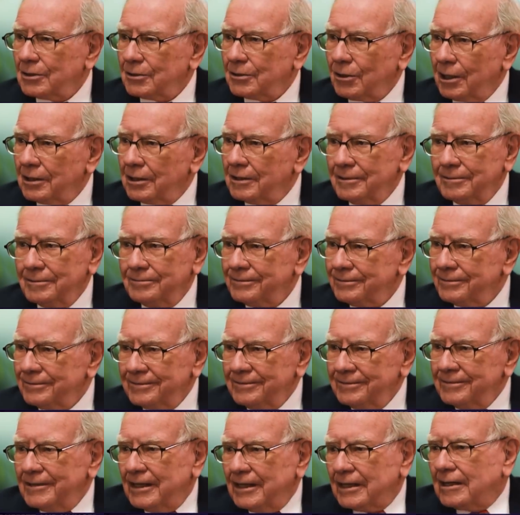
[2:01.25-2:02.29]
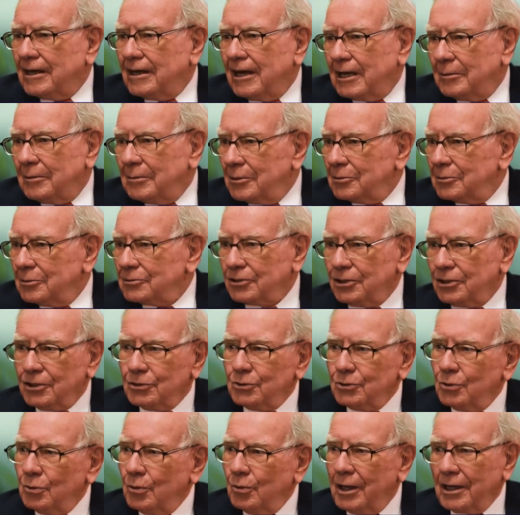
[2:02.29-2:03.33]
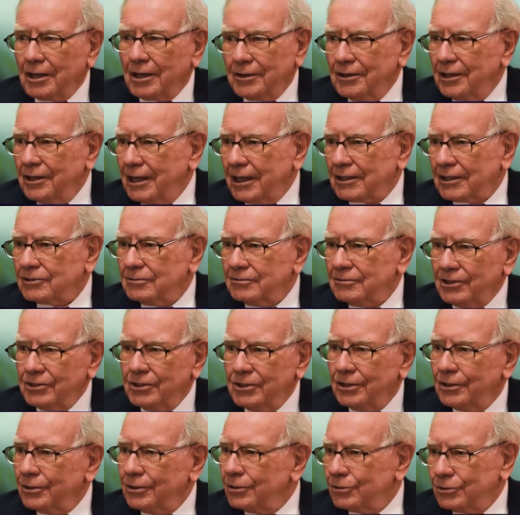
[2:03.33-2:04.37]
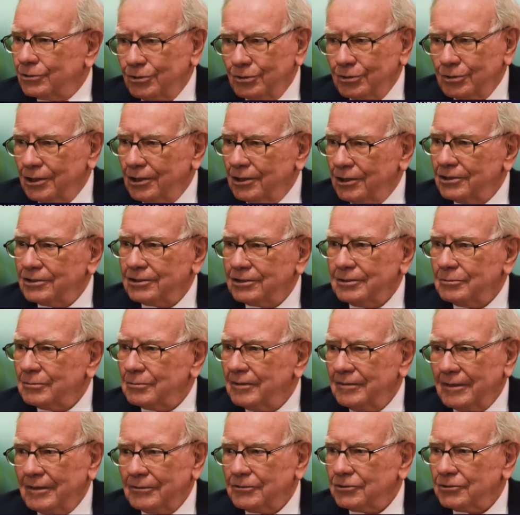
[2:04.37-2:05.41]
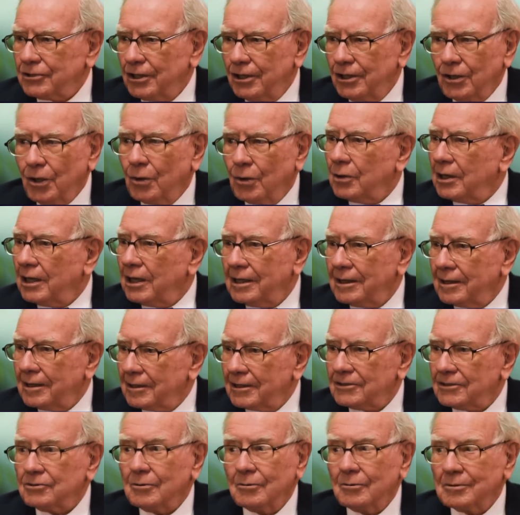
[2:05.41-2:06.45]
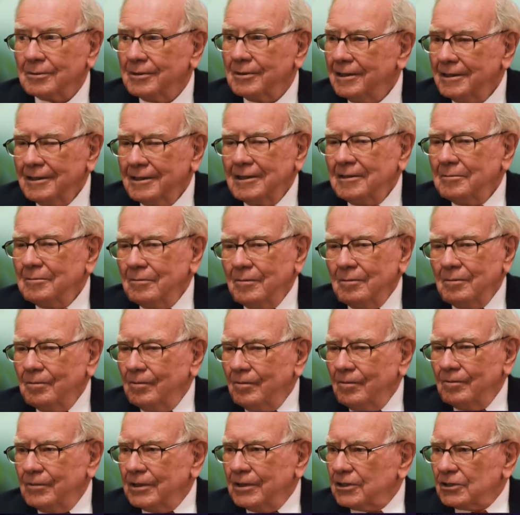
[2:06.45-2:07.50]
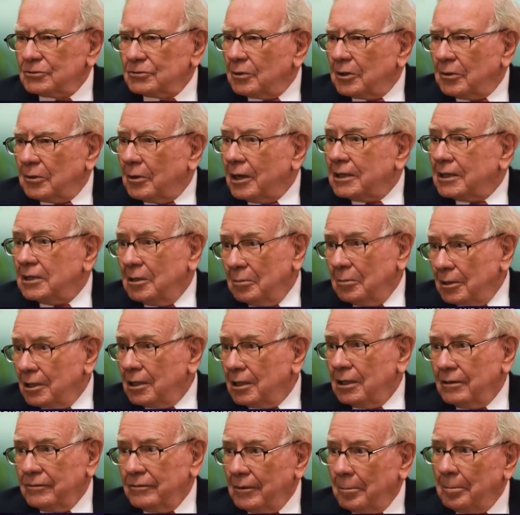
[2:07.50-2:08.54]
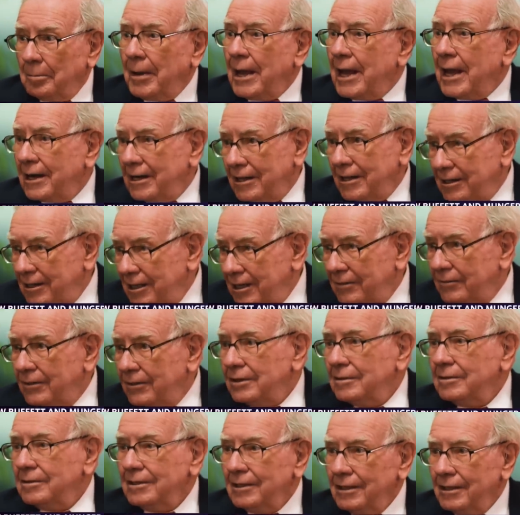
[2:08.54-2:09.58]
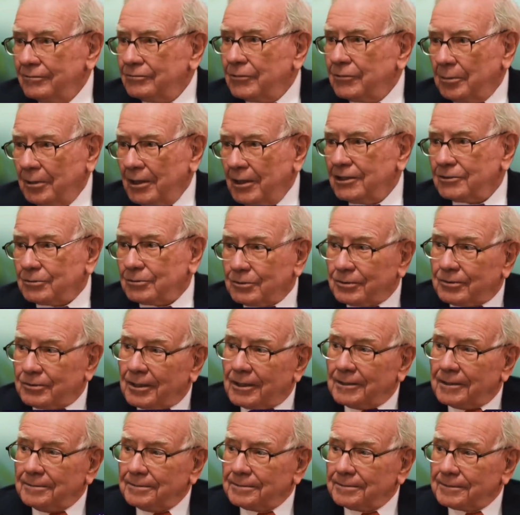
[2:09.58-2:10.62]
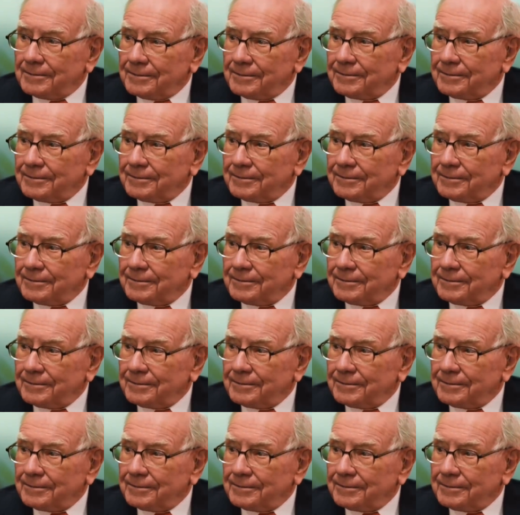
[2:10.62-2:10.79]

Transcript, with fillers: we thought the economy was going to do well in the next year or 2 years, and we've never said no to anything because we were right in the middle of a panic, even if the price was right.